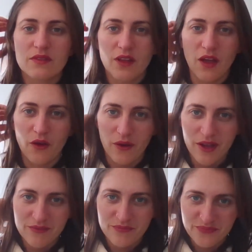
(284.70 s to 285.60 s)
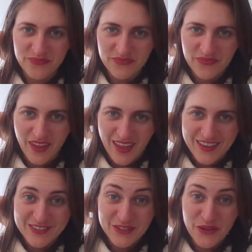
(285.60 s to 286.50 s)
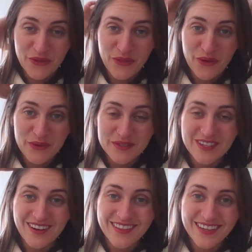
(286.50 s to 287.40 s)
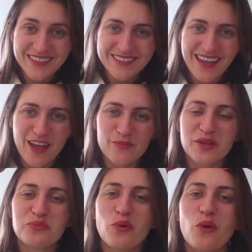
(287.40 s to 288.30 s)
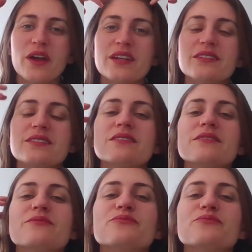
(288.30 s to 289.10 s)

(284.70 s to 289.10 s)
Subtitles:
Okay. So those are the tapping points.